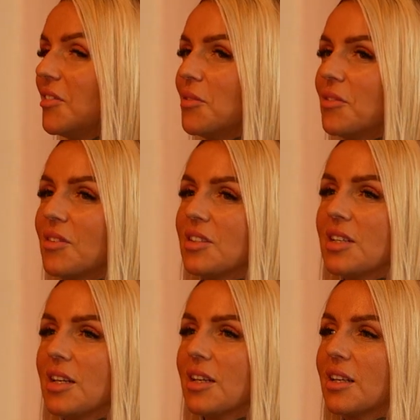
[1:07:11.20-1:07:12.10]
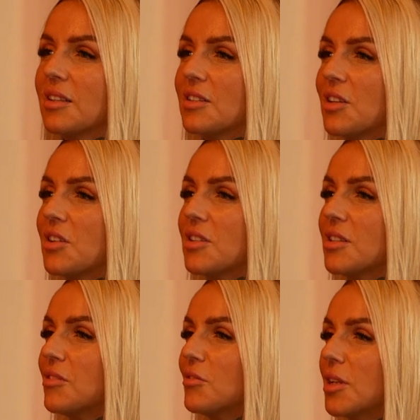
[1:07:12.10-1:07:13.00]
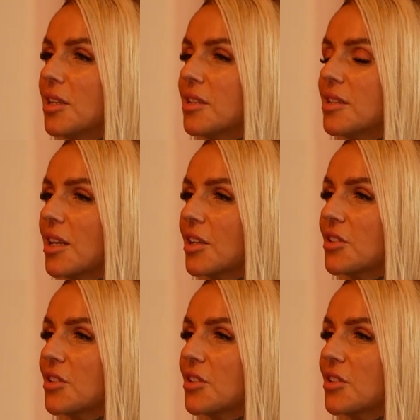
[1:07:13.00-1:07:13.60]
could even take turns in reading